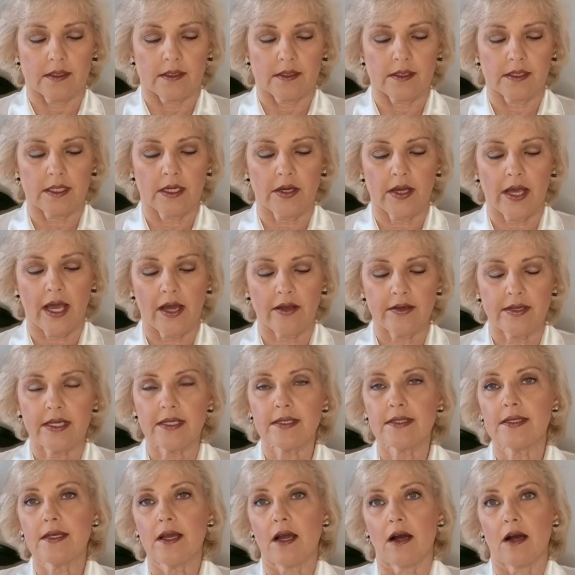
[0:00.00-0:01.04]
So how
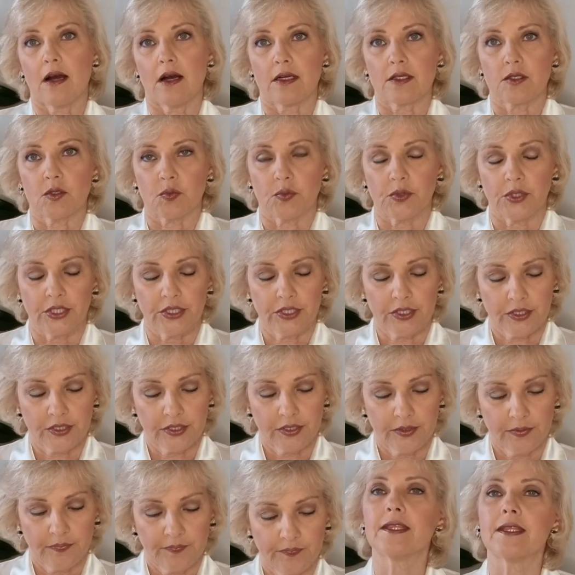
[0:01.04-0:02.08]
does the heart
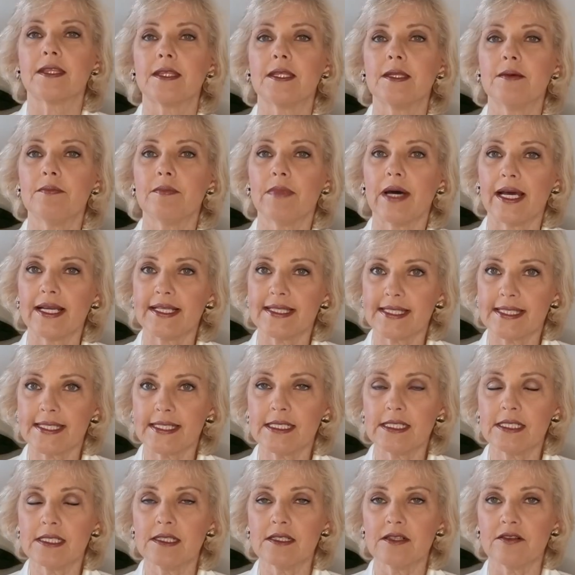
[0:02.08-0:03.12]
work? The
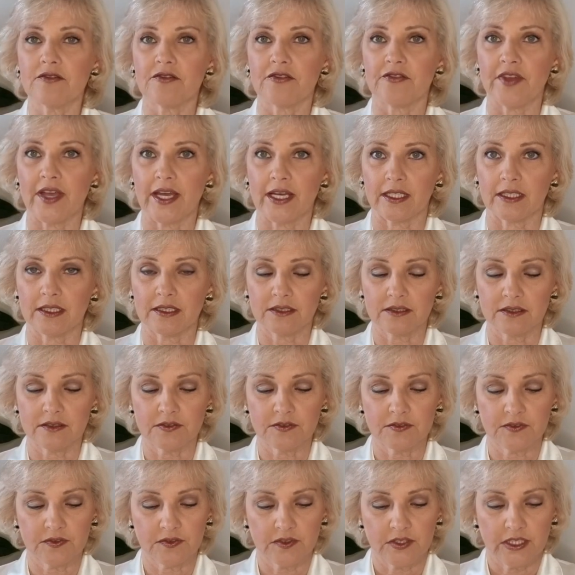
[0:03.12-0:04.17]
mitral valve
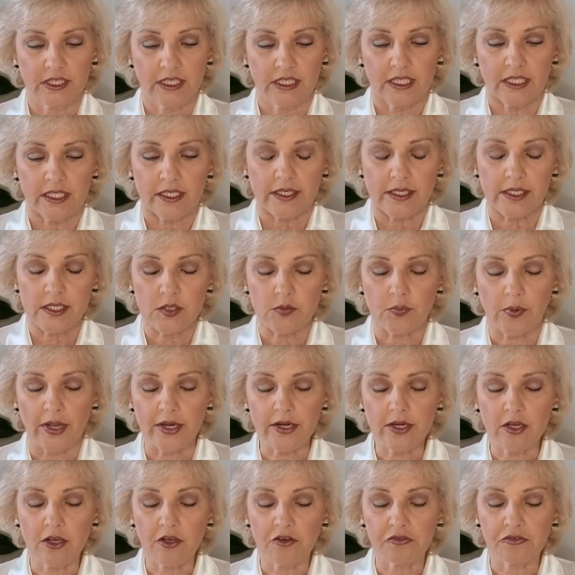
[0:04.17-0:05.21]
is
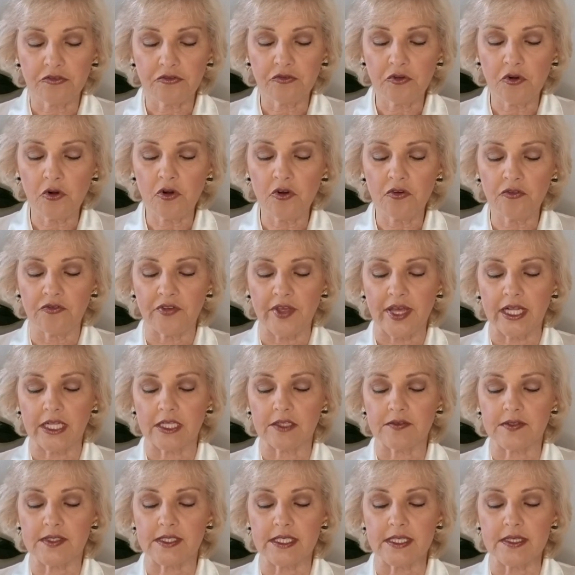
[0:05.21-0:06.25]
one of 4
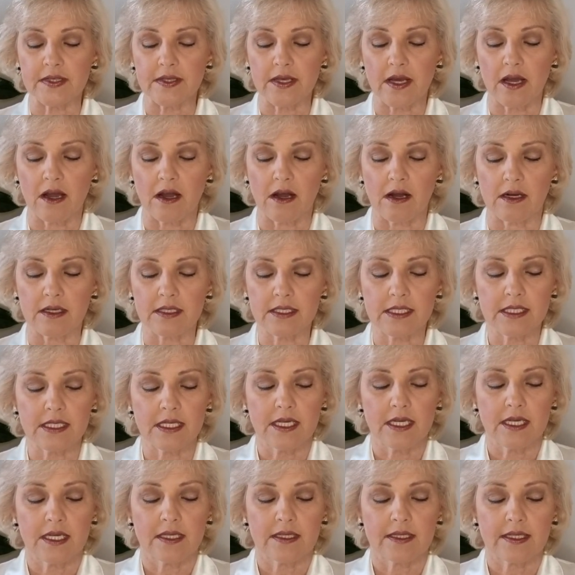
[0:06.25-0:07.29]
valves in the heart
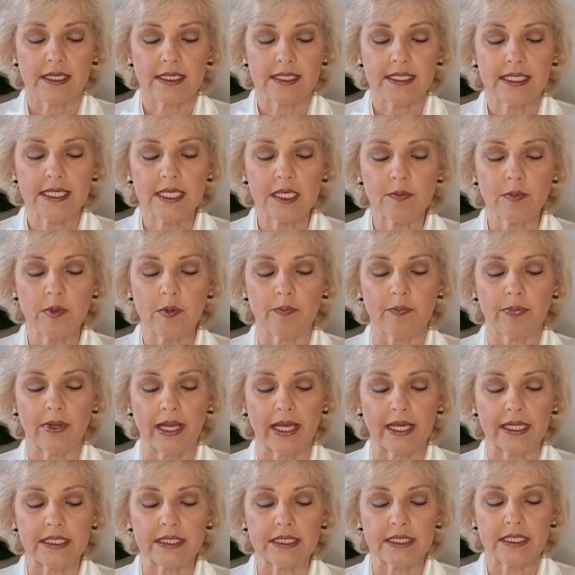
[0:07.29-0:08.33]
that keep
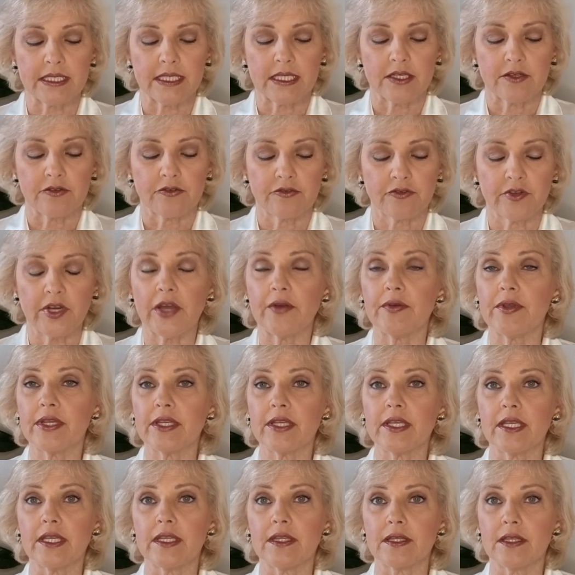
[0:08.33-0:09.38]
blood
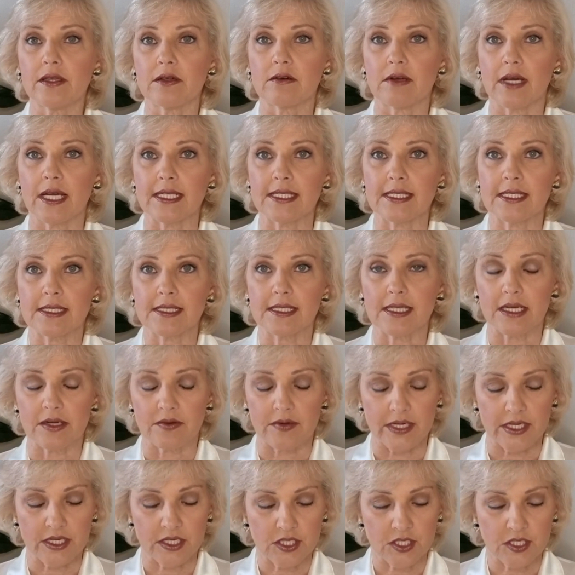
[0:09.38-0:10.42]
flowing in the right
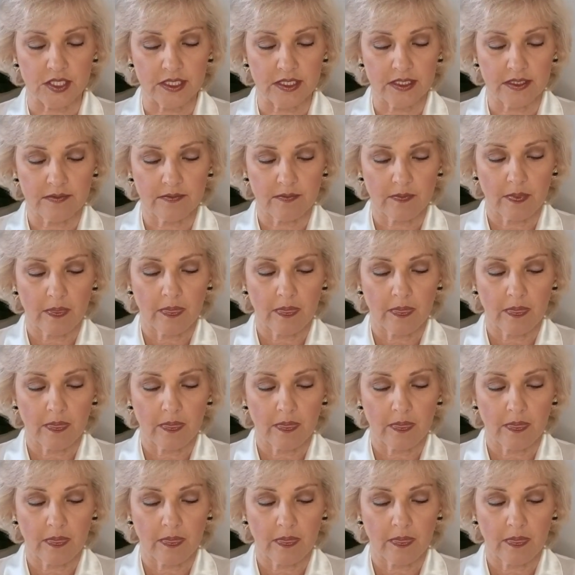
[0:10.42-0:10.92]
direction.